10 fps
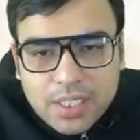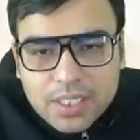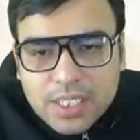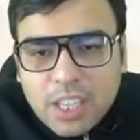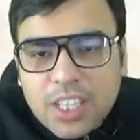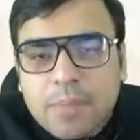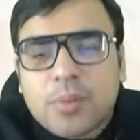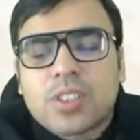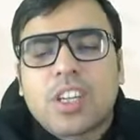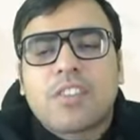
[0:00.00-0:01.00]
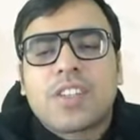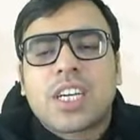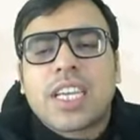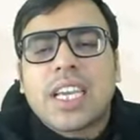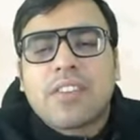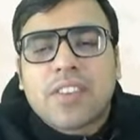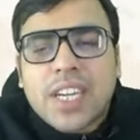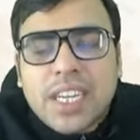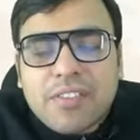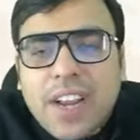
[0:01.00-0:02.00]
The southern portion of Turkey,
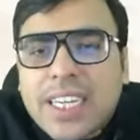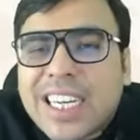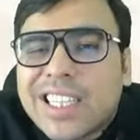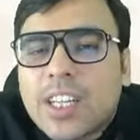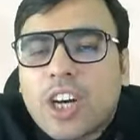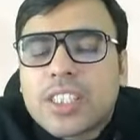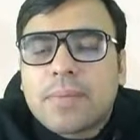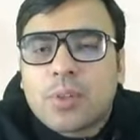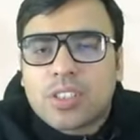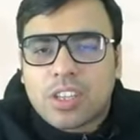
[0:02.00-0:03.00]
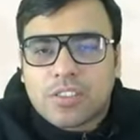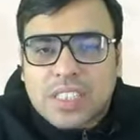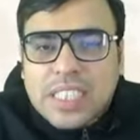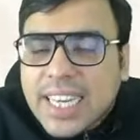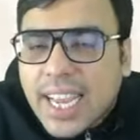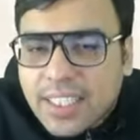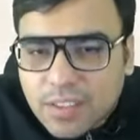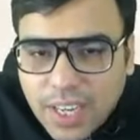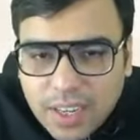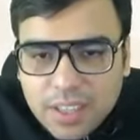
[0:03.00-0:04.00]
it affected the northern portion of Syria as well.